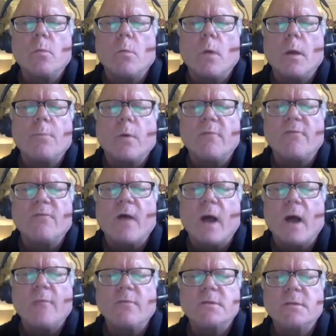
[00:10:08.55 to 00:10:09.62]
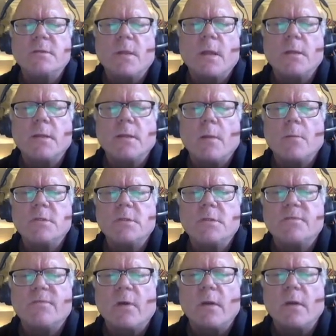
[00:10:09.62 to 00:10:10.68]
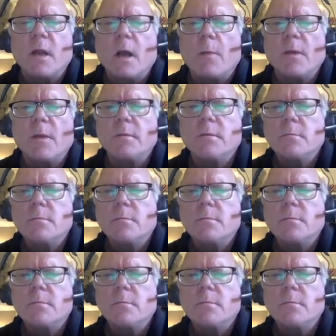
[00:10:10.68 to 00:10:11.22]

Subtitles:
1.5 or something like that, which is very common.